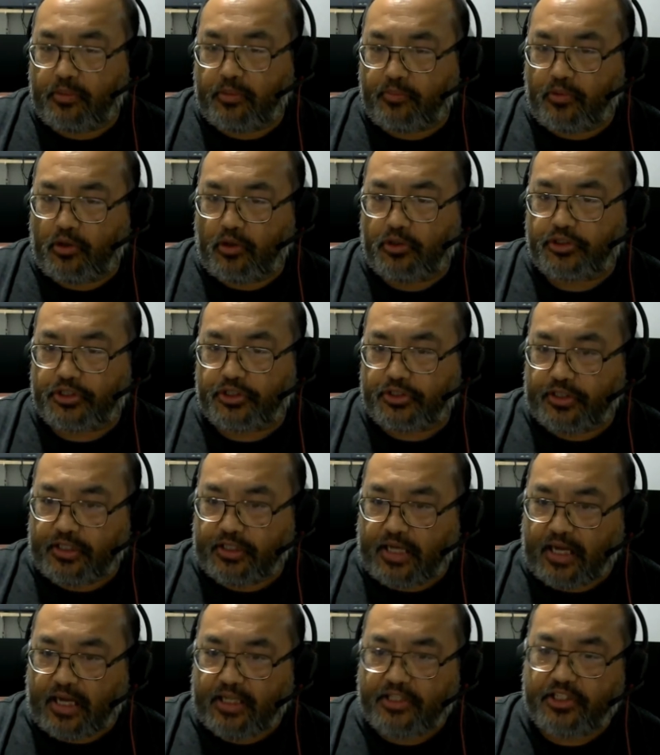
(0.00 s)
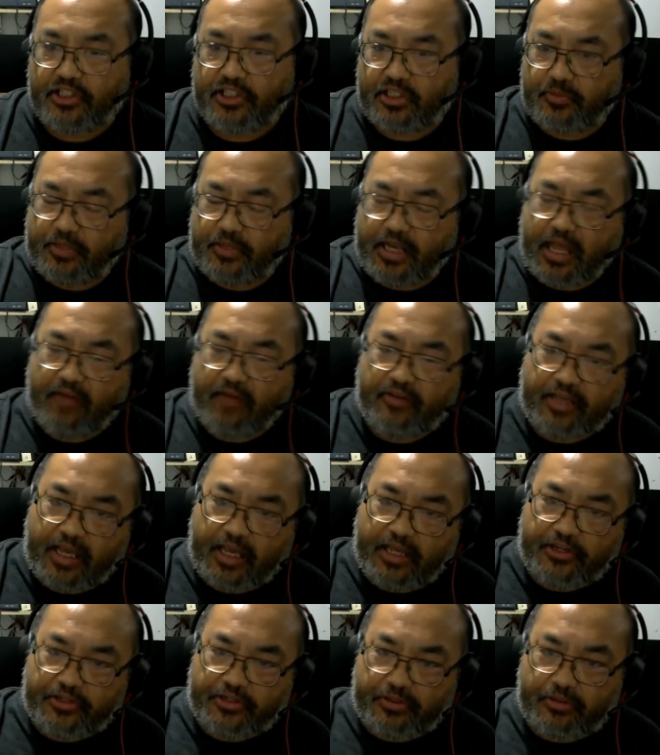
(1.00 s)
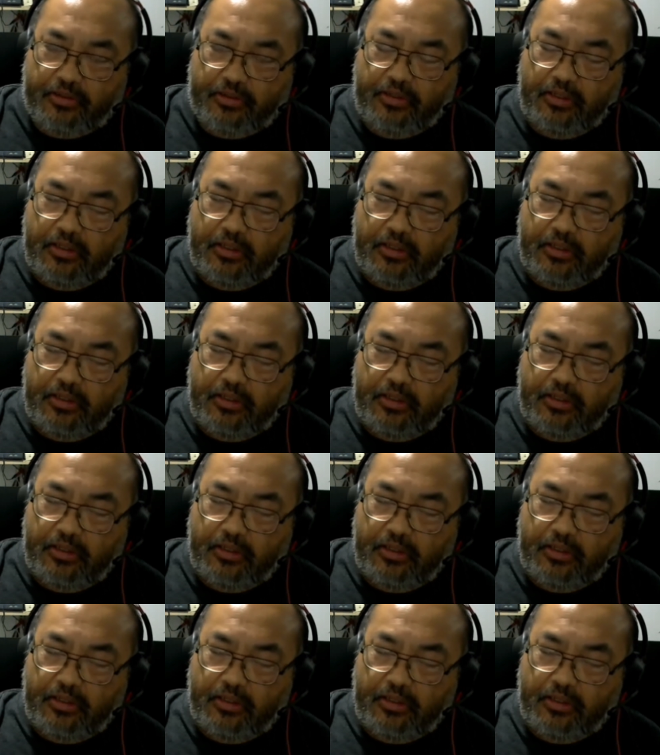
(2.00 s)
propulsion, the guidance system, the navigation,